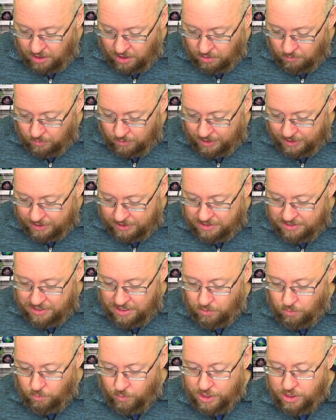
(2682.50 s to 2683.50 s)
would like to see
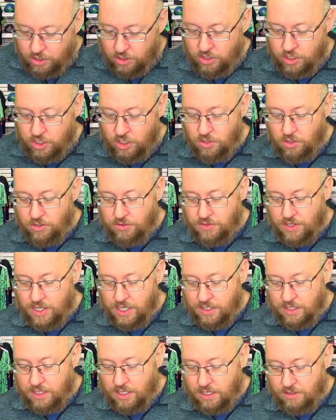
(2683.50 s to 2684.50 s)
a weaker
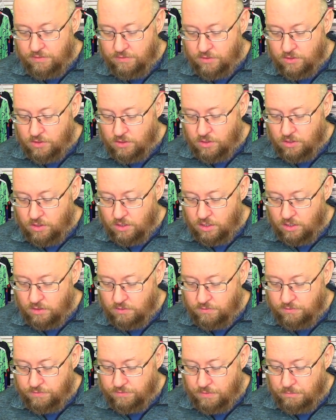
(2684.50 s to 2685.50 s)
urethane cover
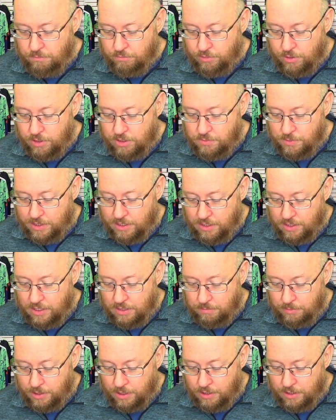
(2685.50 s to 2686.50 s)
from Brunswick &
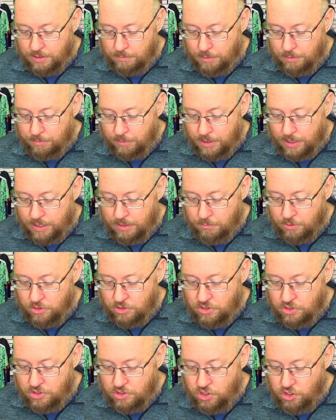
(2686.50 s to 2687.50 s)
Company. The Purple Hammer
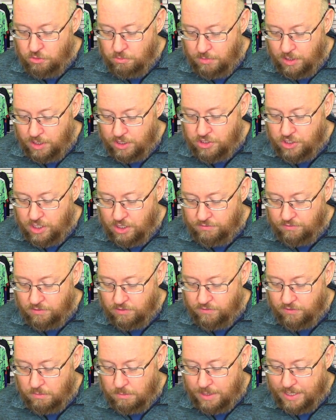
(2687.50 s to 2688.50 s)
is too much cover
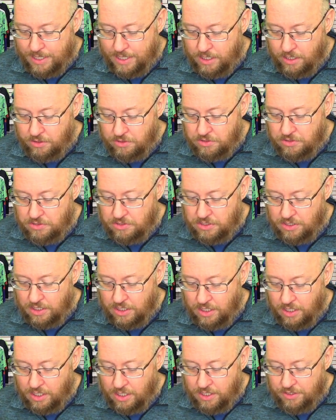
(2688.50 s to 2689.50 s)
for my house.
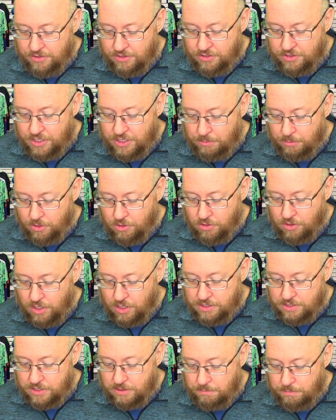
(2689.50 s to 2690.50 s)
The Double
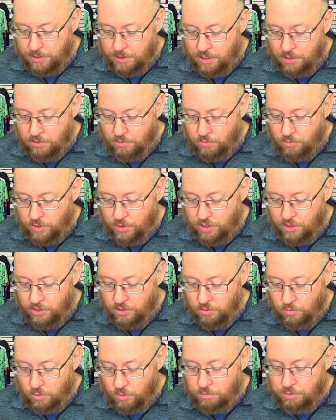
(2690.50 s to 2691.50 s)
Cross and Pink Widow
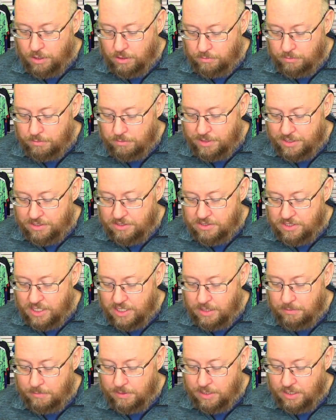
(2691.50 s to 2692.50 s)
will probably be the
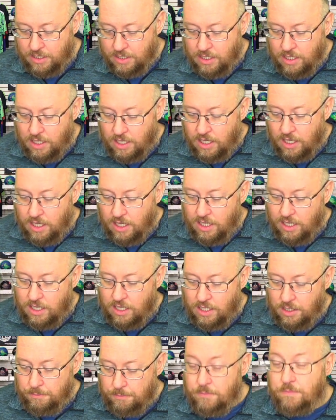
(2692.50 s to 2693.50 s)
same.
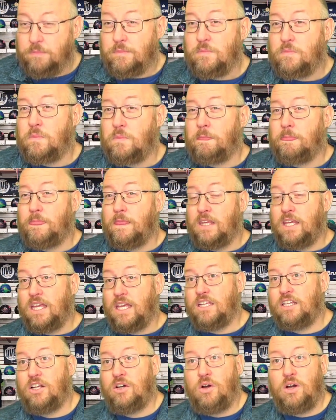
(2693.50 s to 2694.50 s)
Yeah,
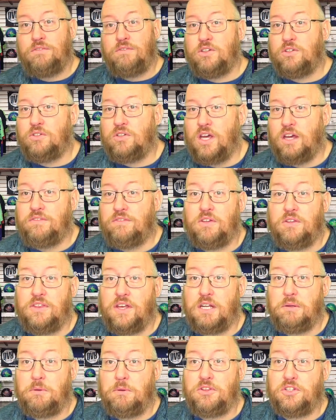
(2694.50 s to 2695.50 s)
have you
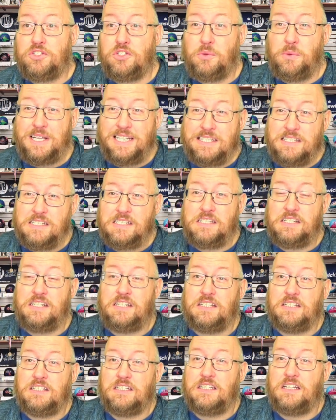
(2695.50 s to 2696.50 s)
thought about the Twist?
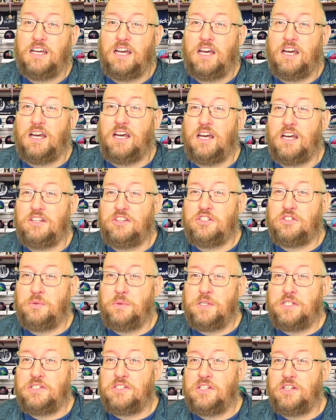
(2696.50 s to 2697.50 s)
The
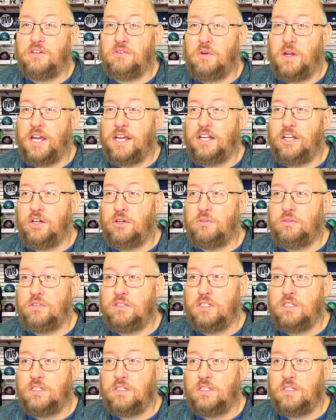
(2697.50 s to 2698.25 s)
Twist and the Rhino.